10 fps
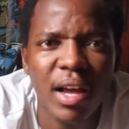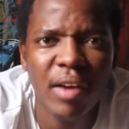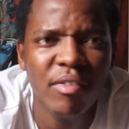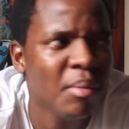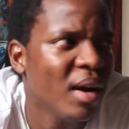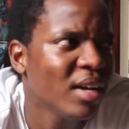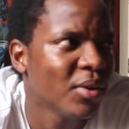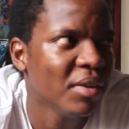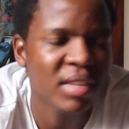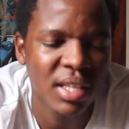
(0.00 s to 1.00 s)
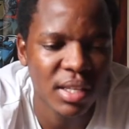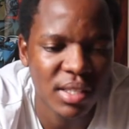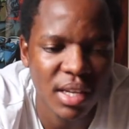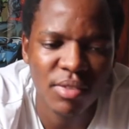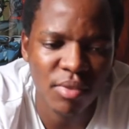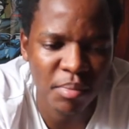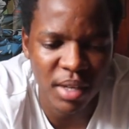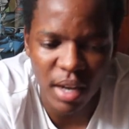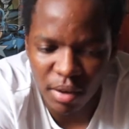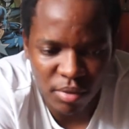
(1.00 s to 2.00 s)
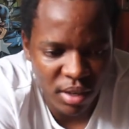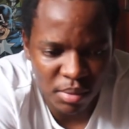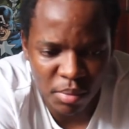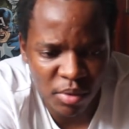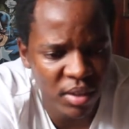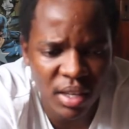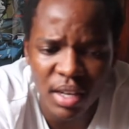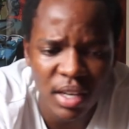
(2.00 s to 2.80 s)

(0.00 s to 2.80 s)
Everybody or Everything Sucks from the Netflix movie.